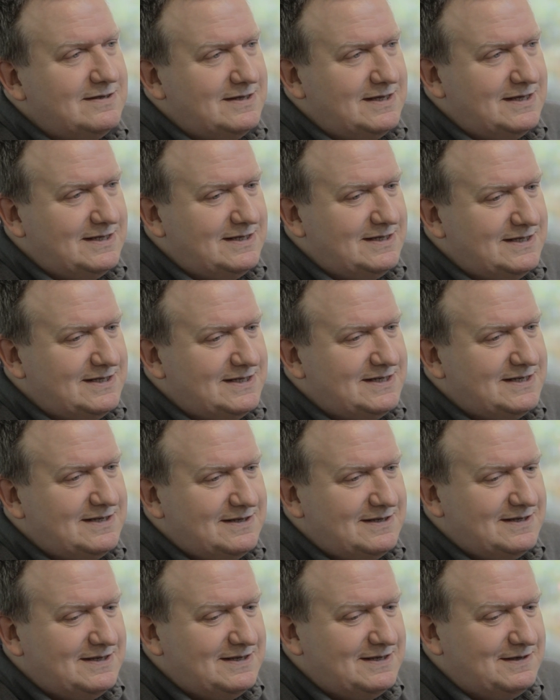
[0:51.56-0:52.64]
And
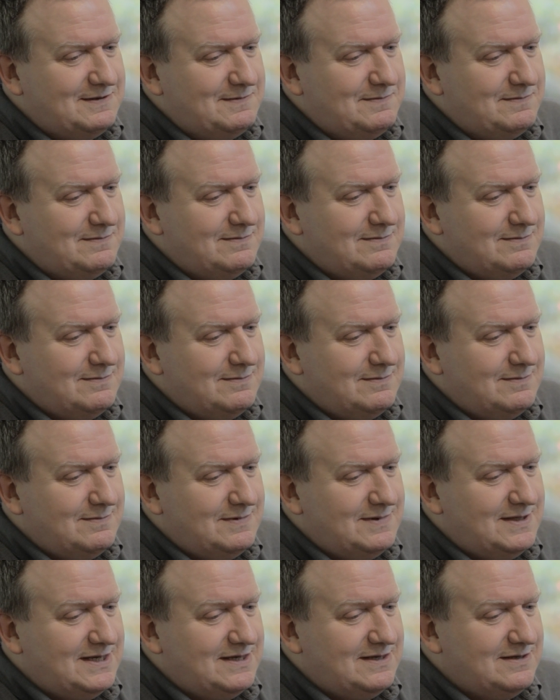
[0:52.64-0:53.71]

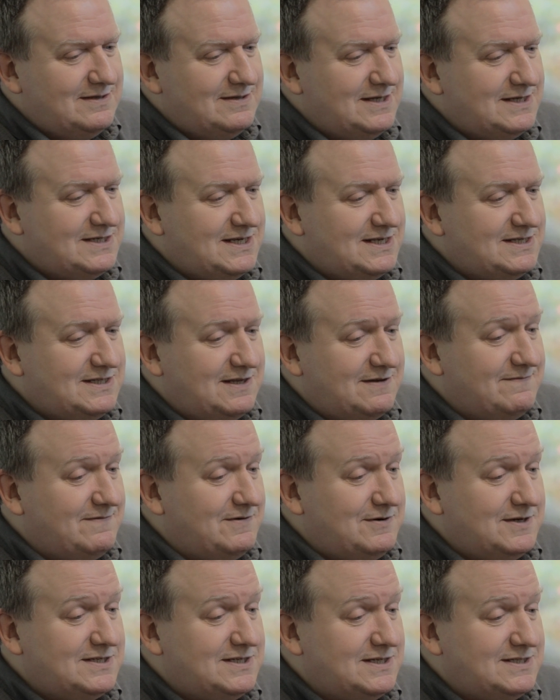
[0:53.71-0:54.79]
they tested
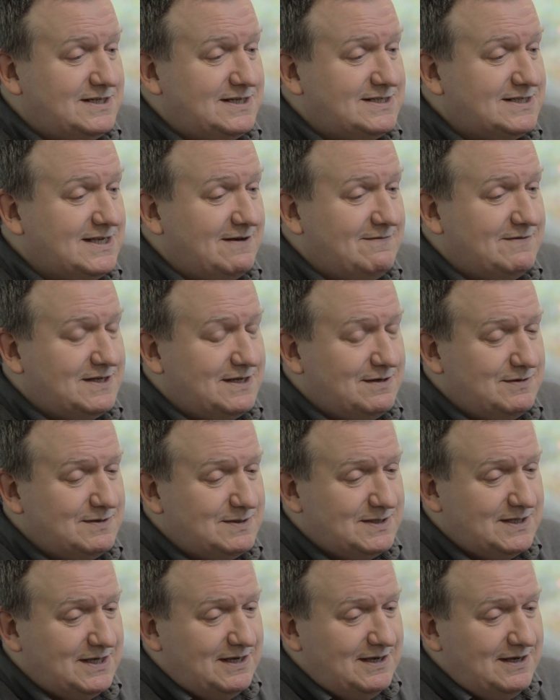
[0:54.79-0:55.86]
for it and discovered I
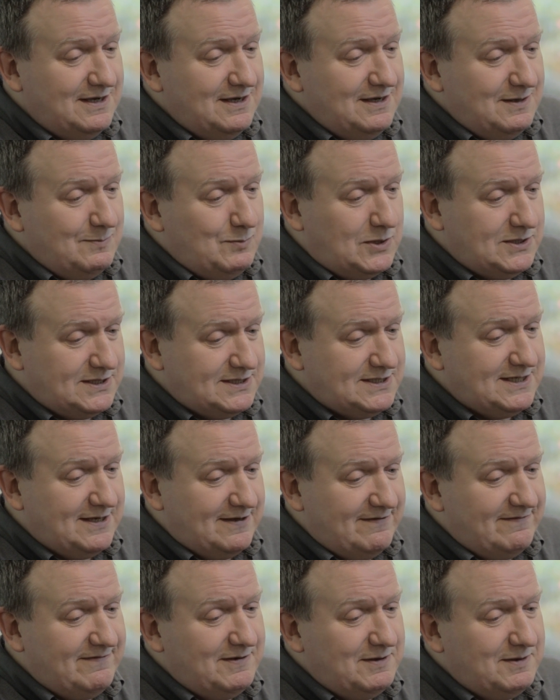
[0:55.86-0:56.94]
was
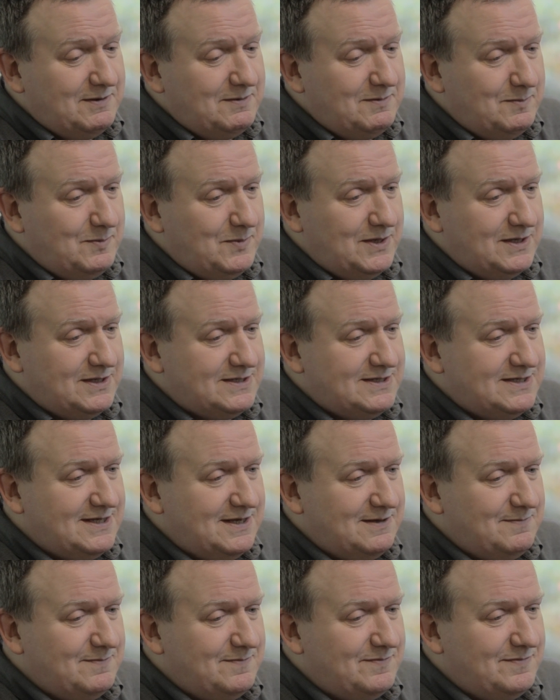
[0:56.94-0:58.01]
positive. But
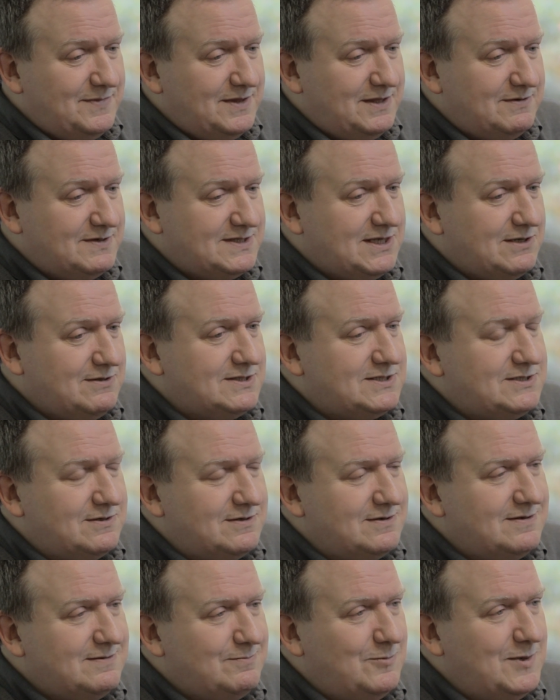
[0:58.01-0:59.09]
the results
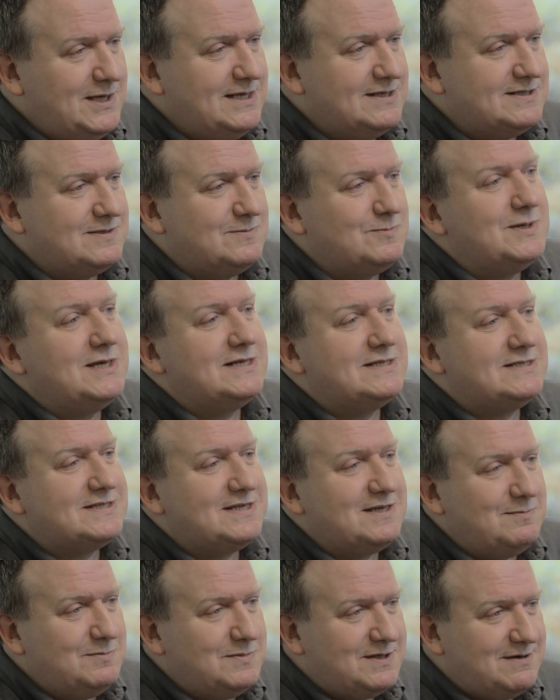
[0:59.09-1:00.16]
took weeks and weeks to
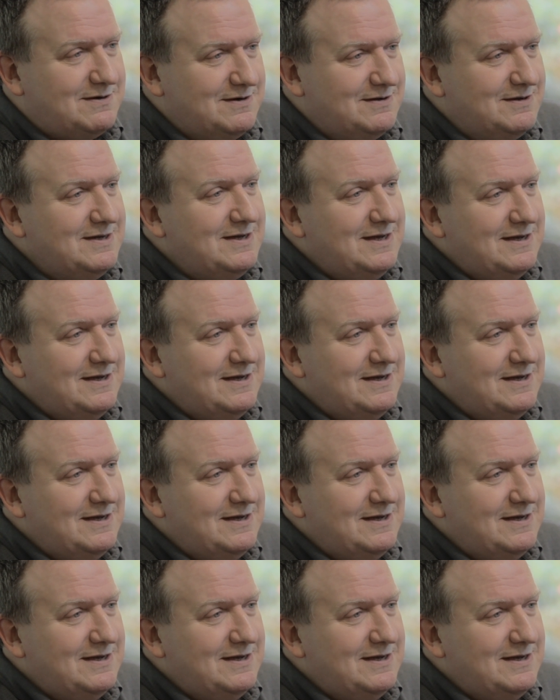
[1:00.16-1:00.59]
come through.